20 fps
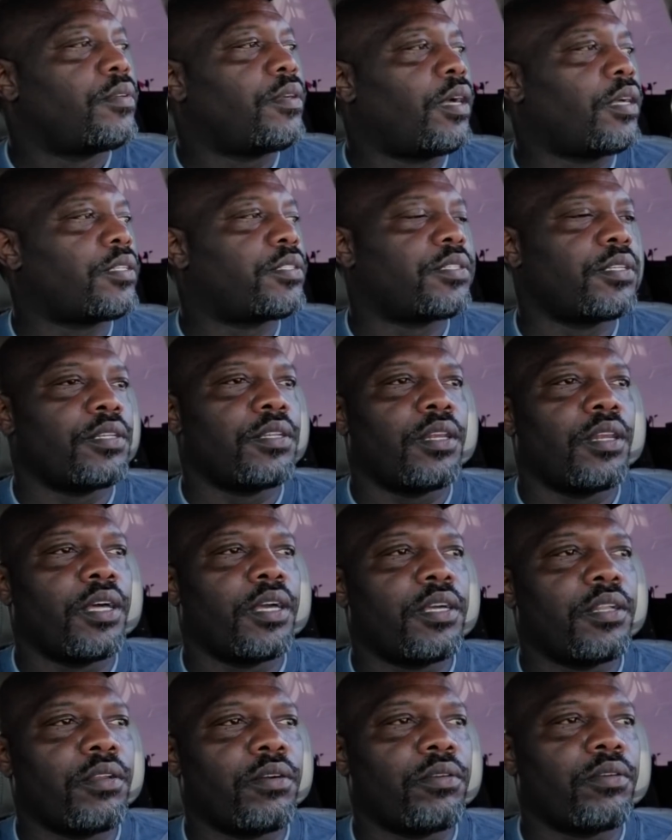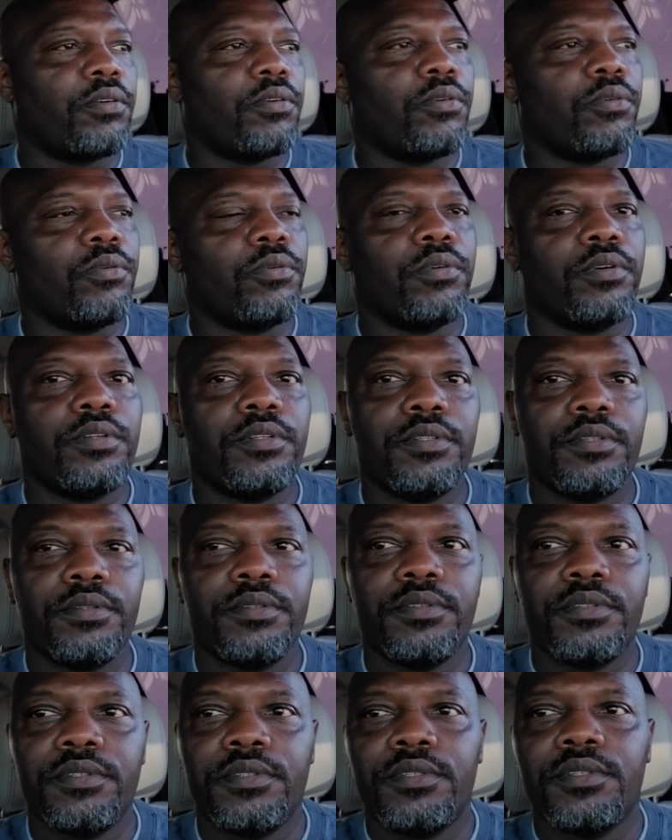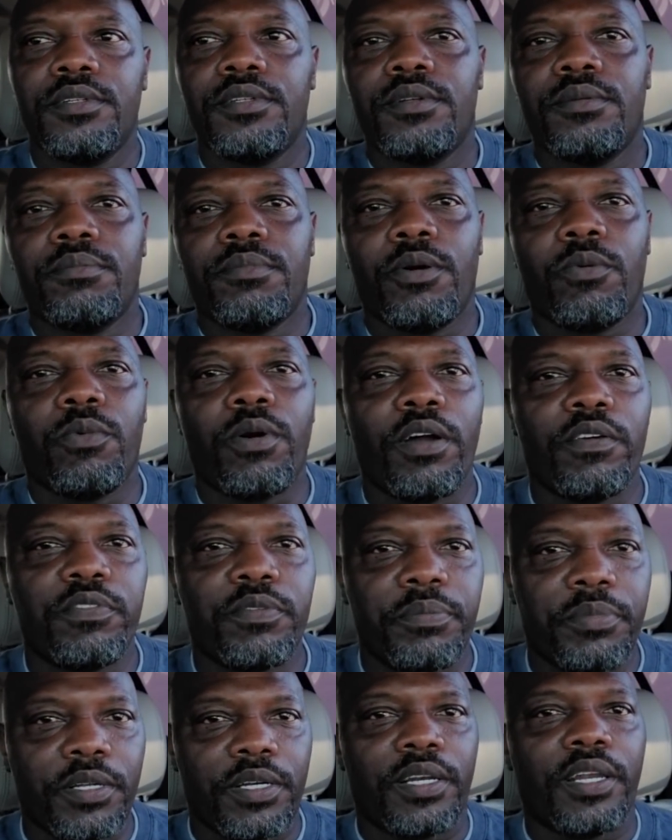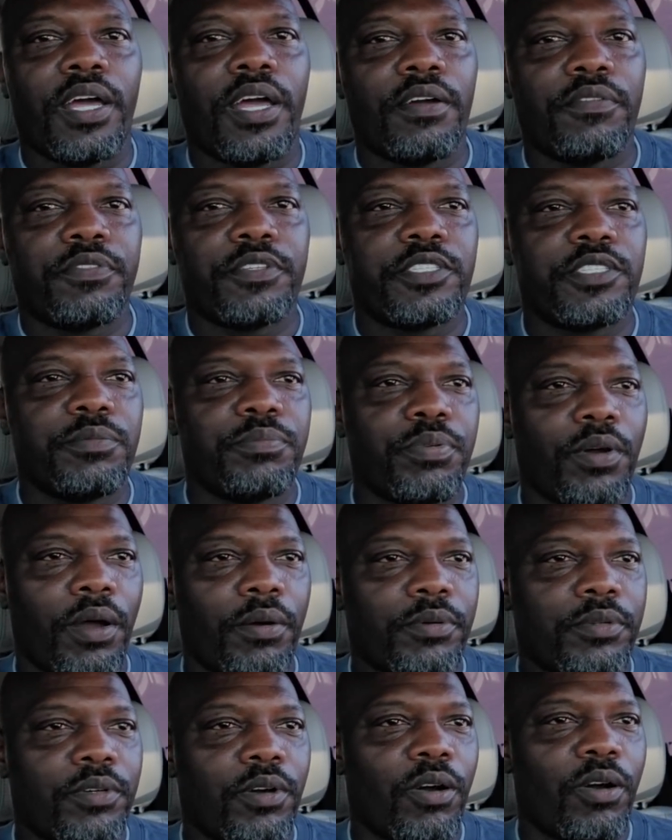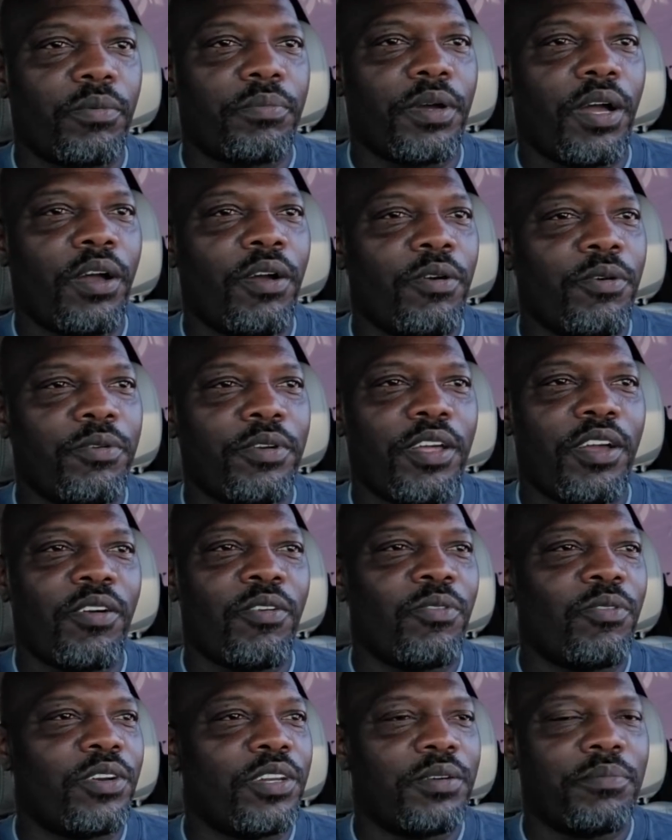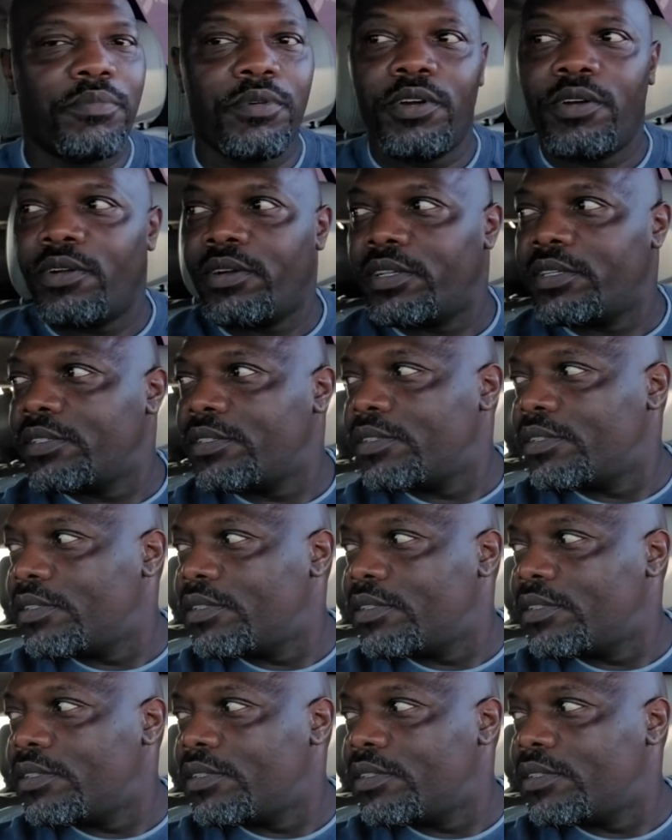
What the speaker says: I should have laid on the horn. My wife had been laughing. She probably called me. I heard that horn in Maryland.